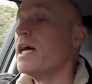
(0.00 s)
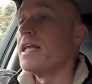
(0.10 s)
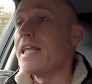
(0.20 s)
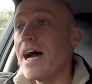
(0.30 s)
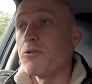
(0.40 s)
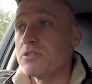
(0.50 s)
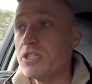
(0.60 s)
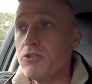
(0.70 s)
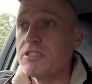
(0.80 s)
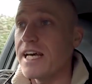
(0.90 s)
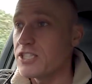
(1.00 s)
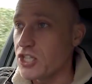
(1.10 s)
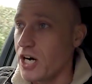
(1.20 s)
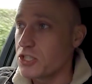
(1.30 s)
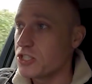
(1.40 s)
Now, to use their
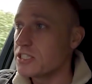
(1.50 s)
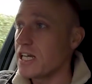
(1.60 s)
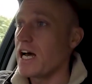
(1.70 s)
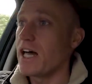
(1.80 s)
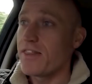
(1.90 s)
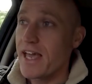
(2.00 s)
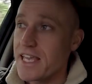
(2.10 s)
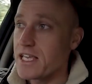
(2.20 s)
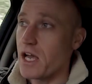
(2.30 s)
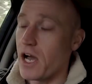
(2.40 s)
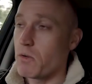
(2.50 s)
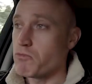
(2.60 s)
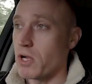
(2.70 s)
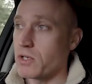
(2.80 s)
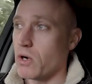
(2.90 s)
chargers, they
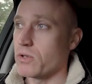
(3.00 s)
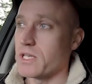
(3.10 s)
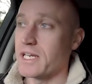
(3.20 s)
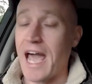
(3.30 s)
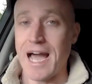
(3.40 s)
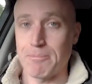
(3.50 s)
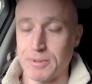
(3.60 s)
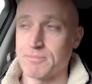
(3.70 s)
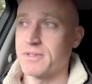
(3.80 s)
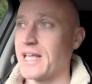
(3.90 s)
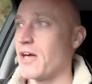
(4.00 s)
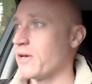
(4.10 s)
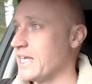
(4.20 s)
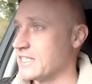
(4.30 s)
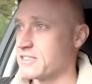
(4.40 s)
run on an app. Now,
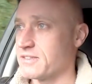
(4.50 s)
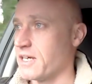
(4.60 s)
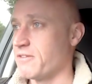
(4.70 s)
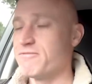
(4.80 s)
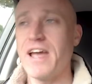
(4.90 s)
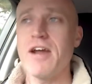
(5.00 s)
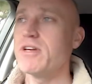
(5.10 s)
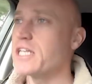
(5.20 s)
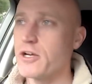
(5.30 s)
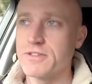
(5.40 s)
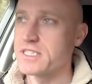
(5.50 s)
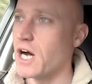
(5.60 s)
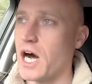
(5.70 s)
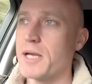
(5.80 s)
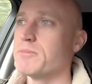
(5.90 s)
it's varied over
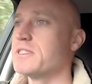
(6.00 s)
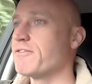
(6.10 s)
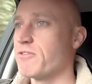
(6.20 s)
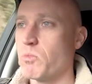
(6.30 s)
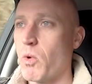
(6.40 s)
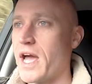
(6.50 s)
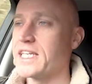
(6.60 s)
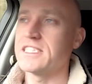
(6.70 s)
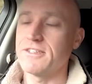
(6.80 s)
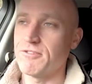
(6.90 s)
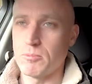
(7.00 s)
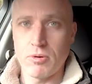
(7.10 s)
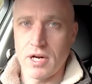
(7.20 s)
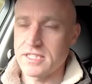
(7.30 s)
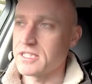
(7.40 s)
time, different ways, different
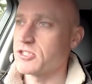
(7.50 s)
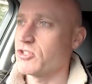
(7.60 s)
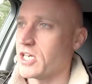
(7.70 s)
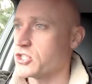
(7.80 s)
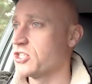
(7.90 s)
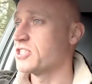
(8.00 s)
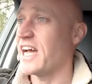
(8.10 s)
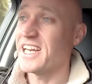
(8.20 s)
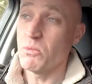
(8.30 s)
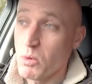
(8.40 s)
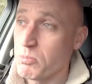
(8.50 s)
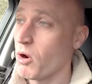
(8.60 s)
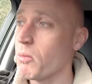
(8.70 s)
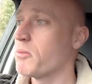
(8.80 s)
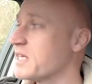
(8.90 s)
pricing structures, and it will
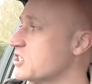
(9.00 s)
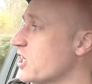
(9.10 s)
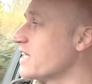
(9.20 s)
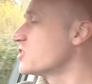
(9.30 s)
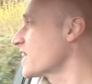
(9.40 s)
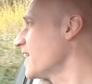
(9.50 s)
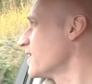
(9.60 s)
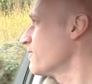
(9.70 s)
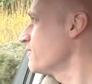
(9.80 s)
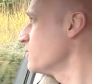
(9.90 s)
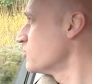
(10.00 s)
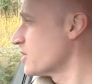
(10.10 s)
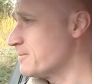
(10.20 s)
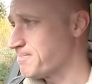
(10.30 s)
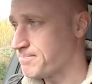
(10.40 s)
probably change again in the future.